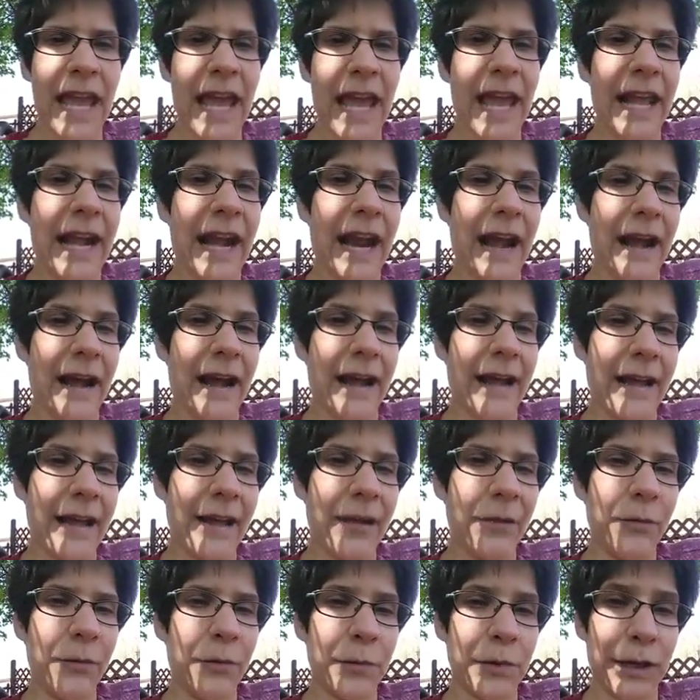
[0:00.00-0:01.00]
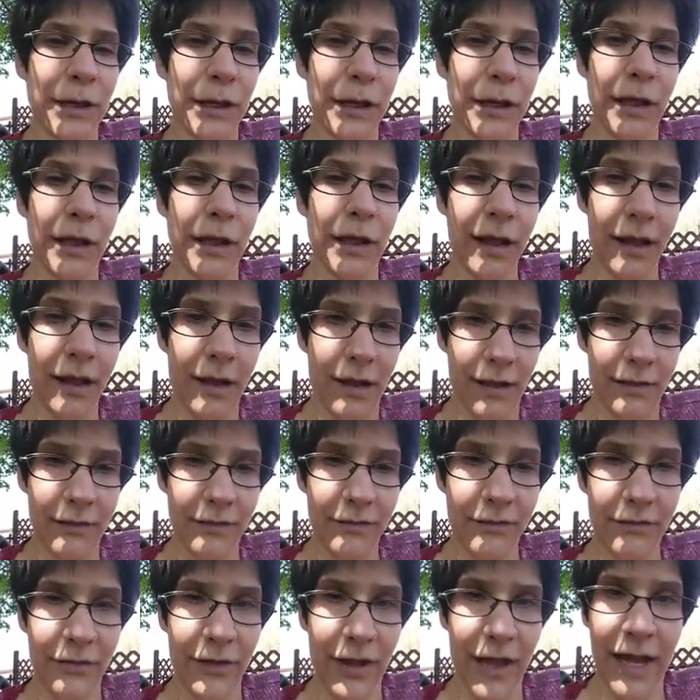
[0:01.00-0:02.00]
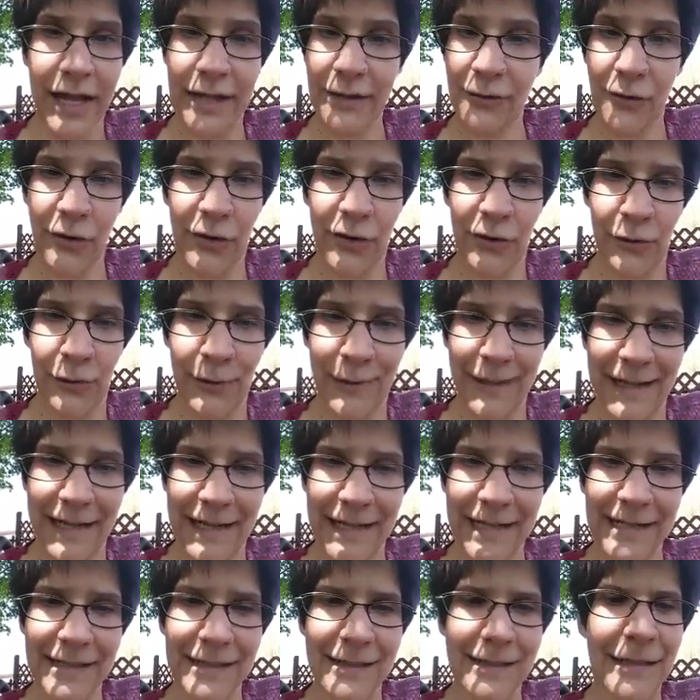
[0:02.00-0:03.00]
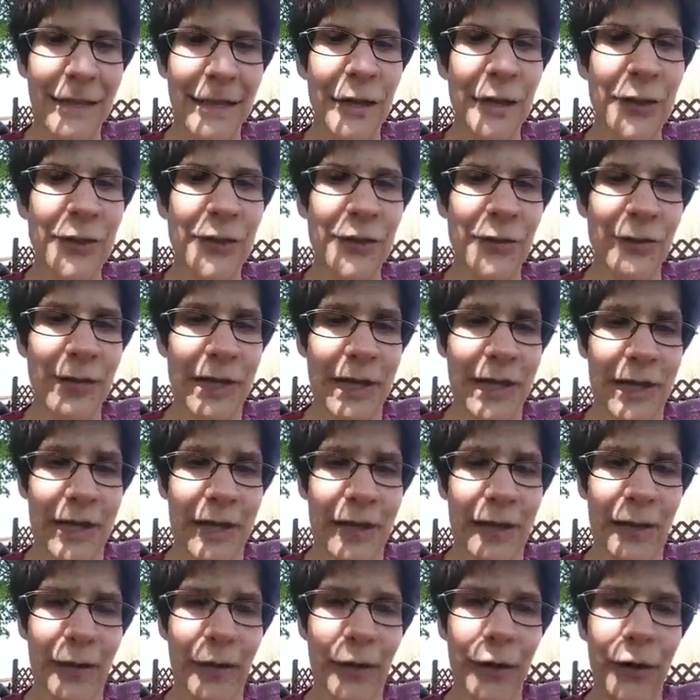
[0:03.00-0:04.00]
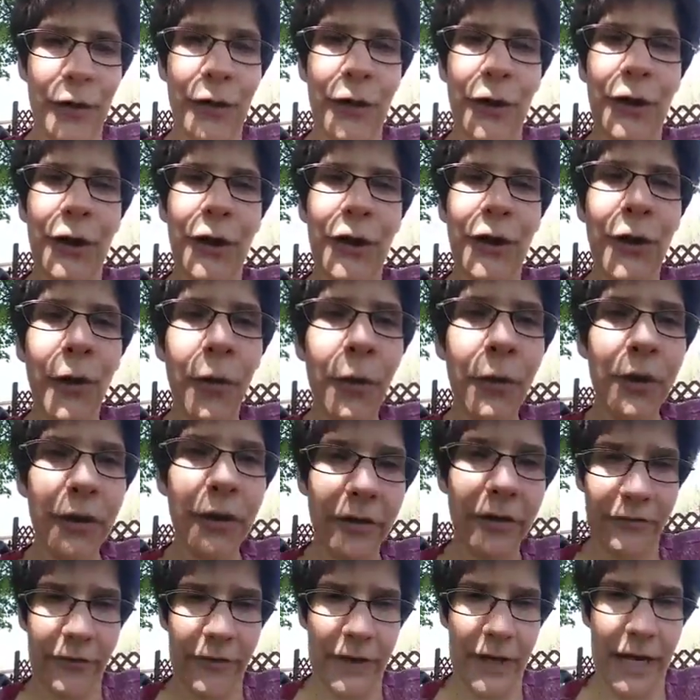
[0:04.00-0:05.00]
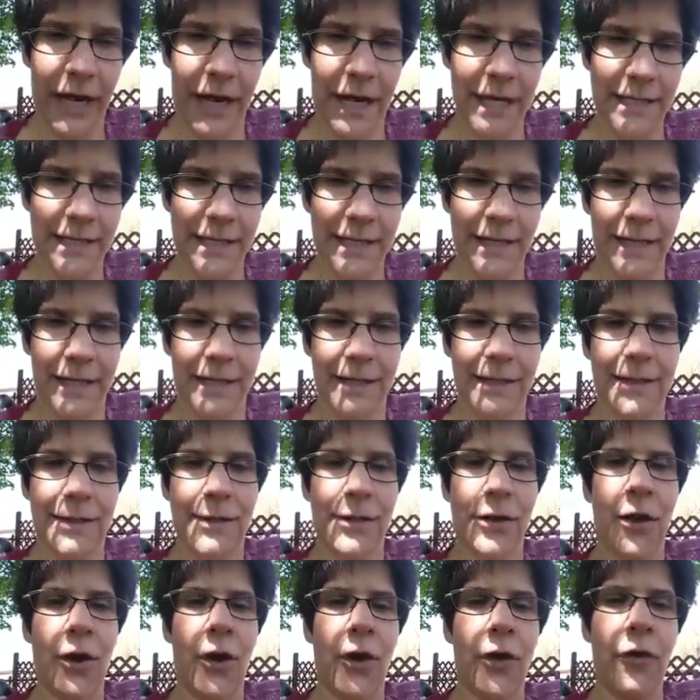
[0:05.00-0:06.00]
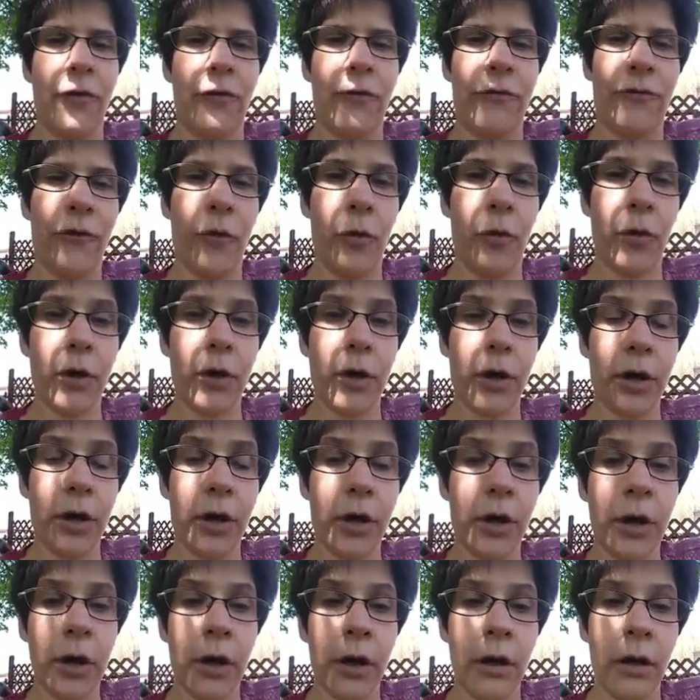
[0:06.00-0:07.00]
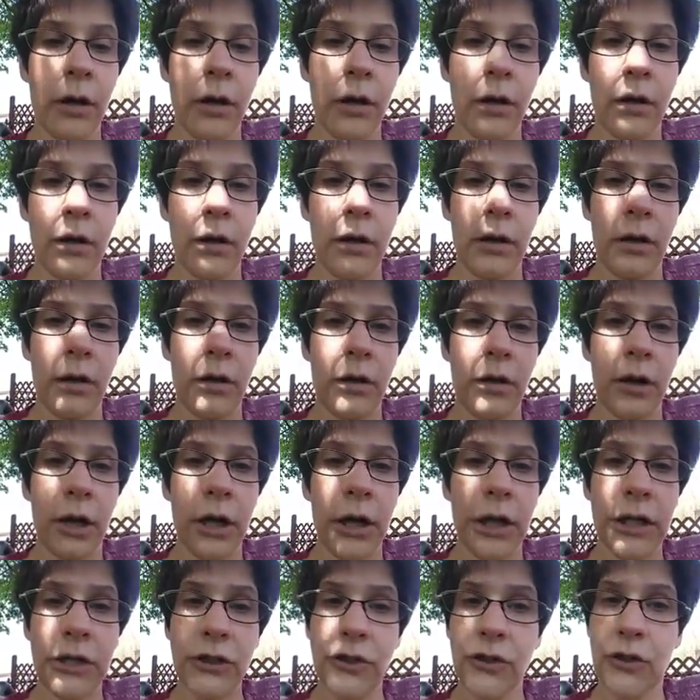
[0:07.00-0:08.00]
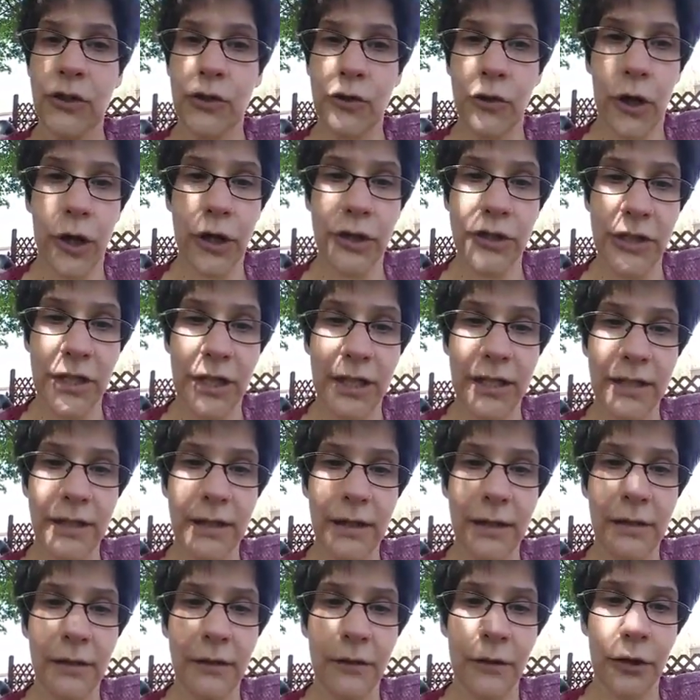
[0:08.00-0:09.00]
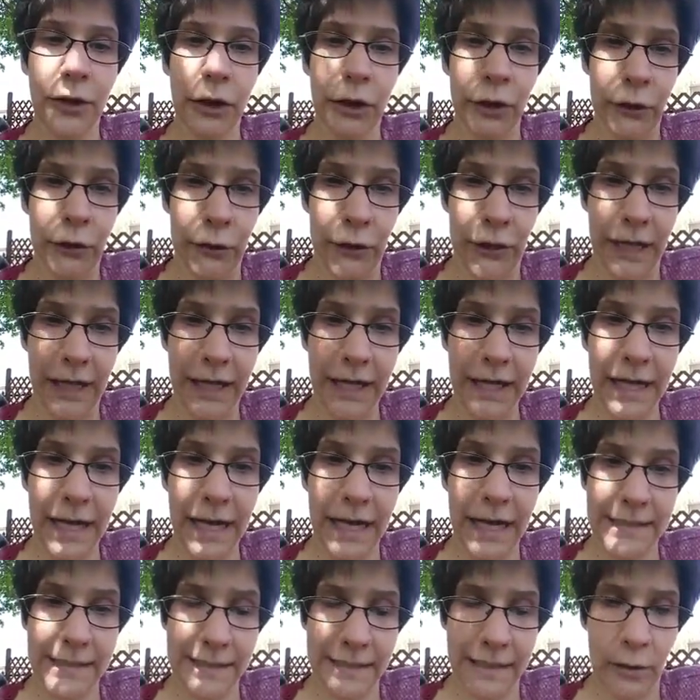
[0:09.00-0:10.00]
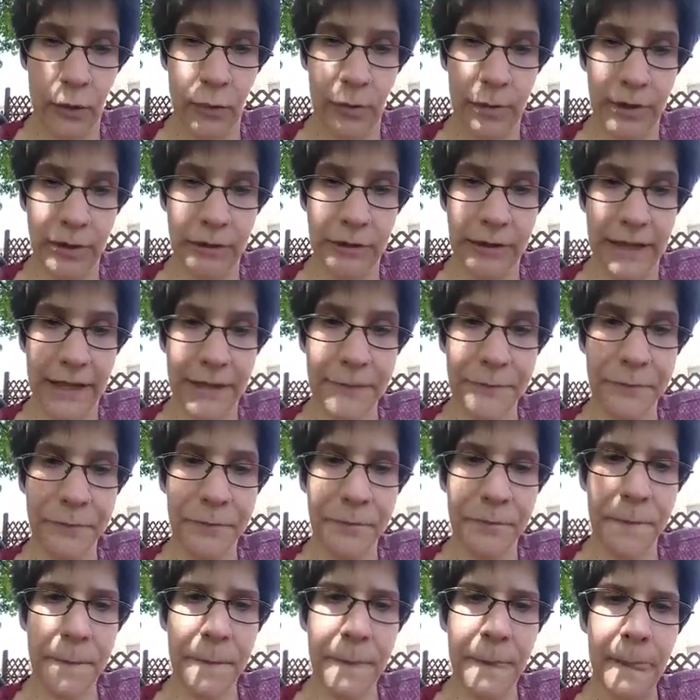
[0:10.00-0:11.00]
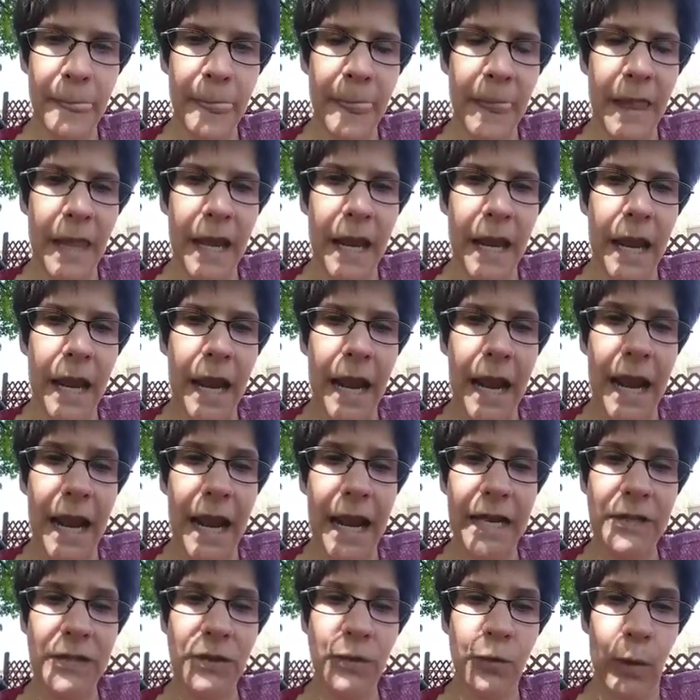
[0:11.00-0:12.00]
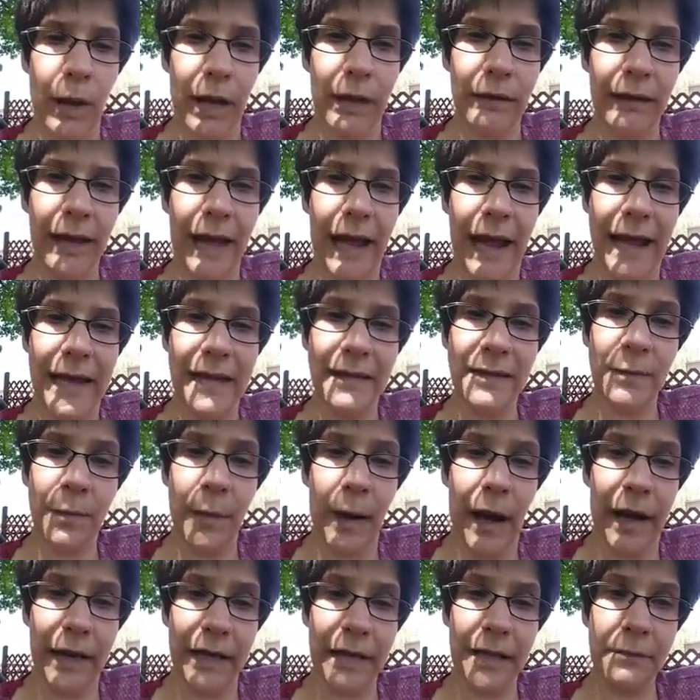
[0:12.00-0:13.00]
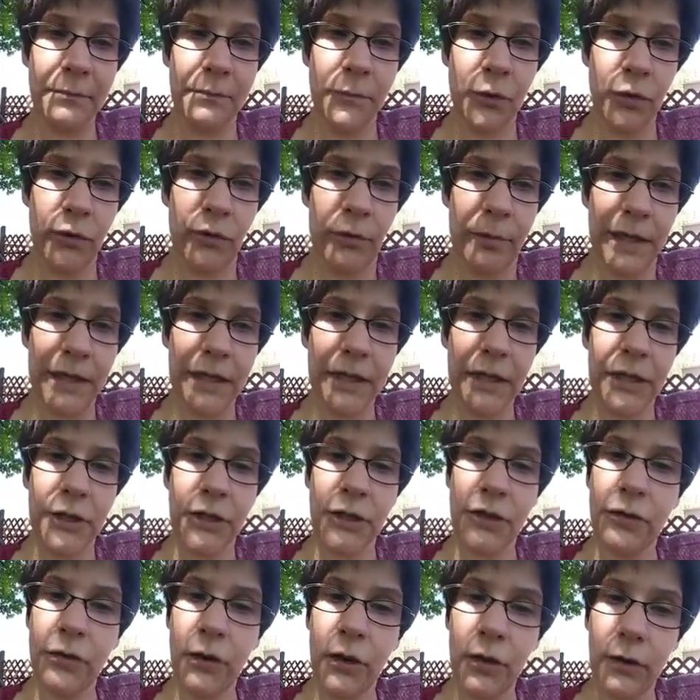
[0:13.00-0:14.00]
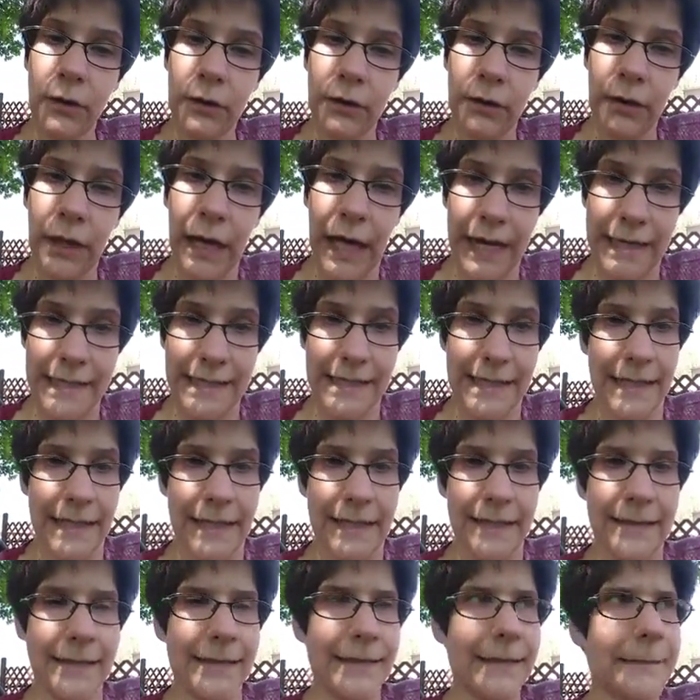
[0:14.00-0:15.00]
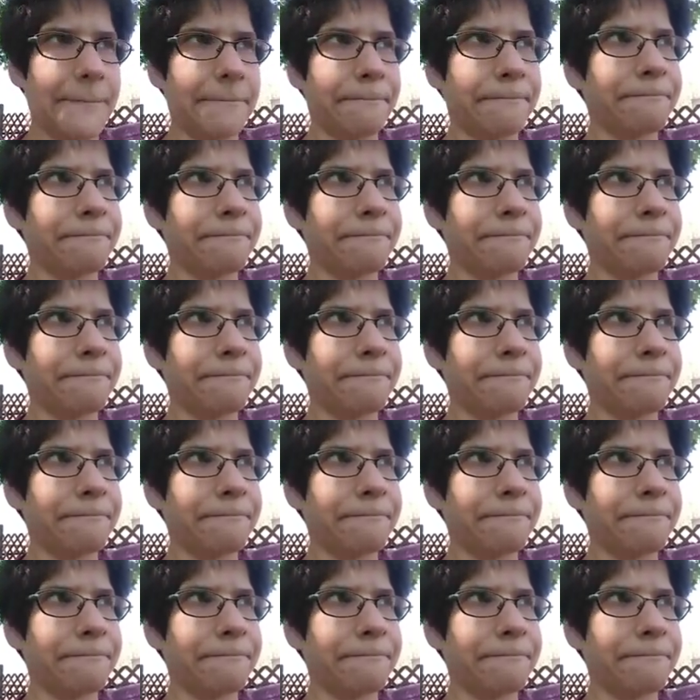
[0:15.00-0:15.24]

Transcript: and I would love, as always, to hear your fun ideas for construction, learning, and skill building, as well as body movement control ideas.